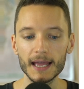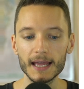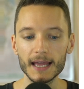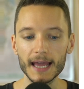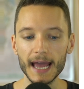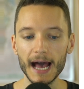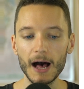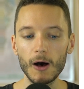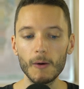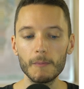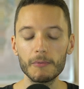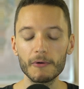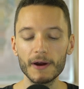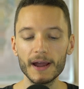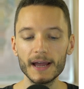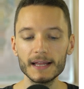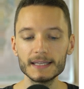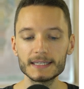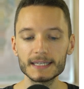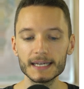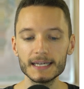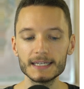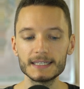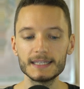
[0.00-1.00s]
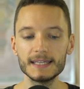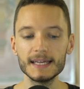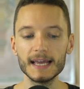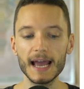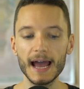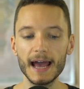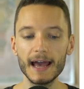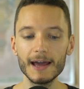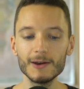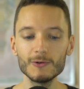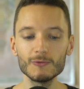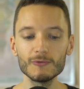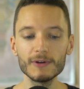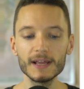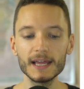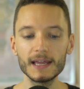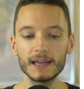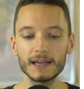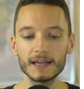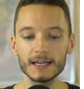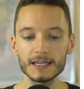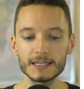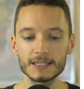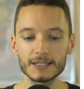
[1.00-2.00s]
Hal Brands is the Henry
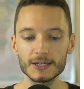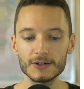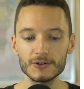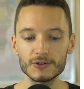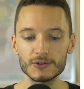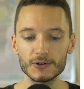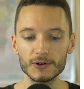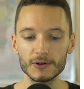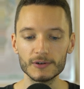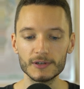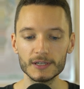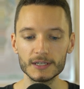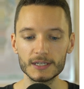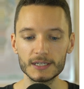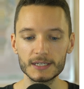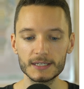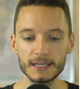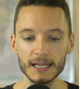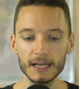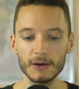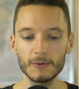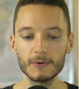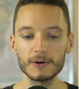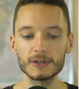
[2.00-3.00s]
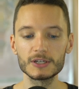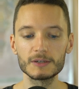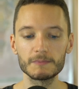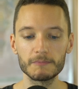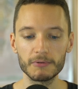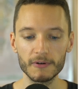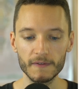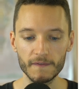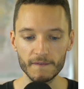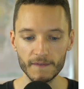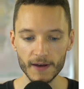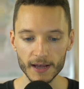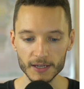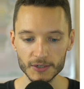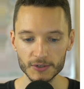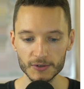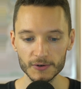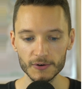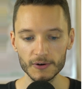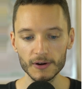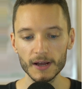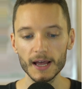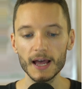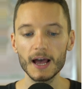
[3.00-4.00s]
Kissinger Distinguished
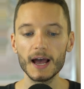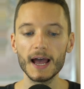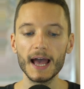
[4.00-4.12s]
Professor